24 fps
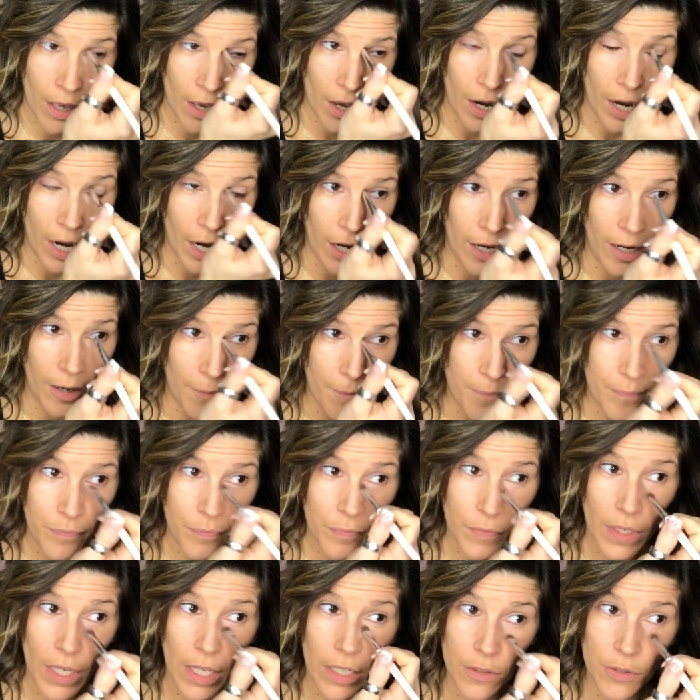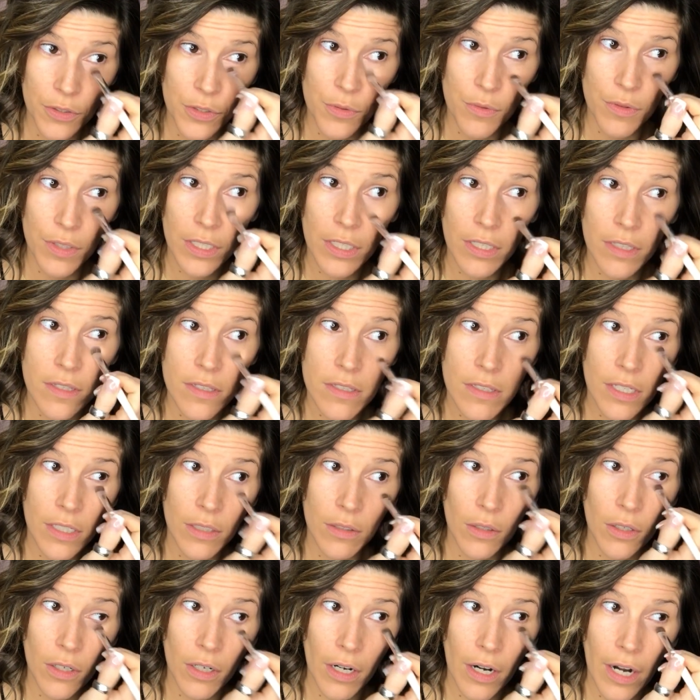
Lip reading: I'll do the concealer,